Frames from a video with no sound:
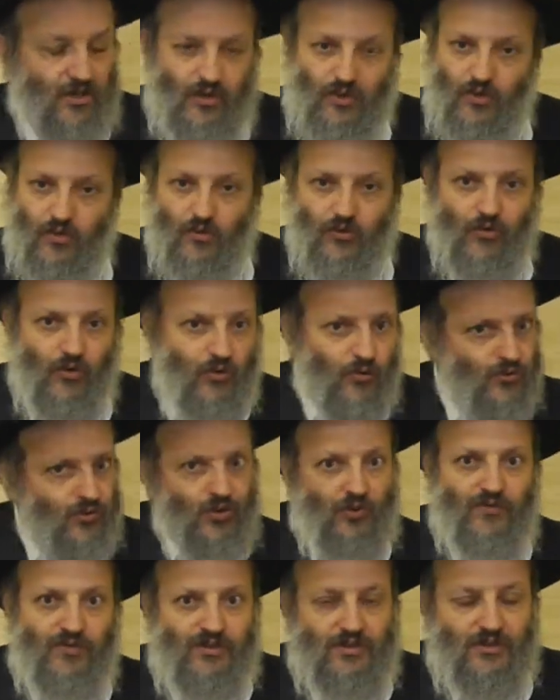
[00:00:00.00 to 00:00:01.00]
and goes
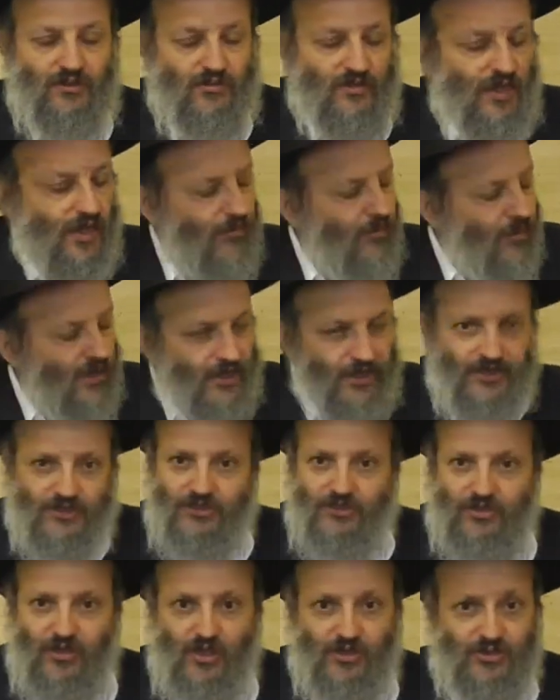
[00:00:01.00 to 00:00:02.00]
over to the rabbi and he
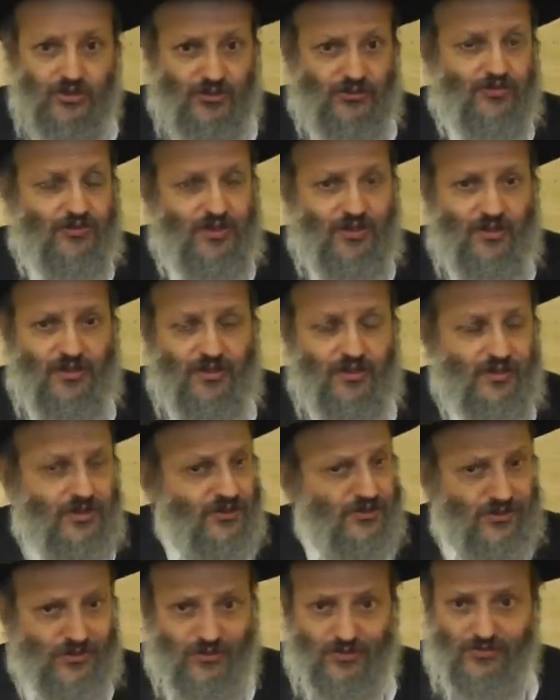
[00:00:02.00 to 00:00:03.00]
starts crying. And
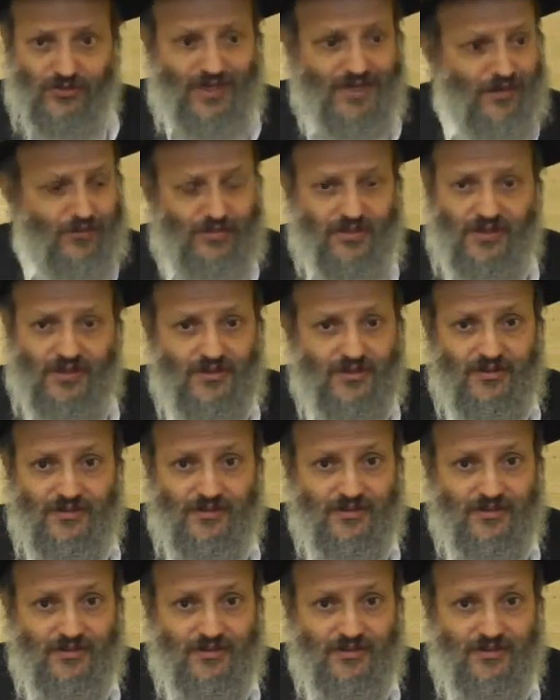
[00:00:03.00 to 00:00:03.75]
he says, "Rabbi,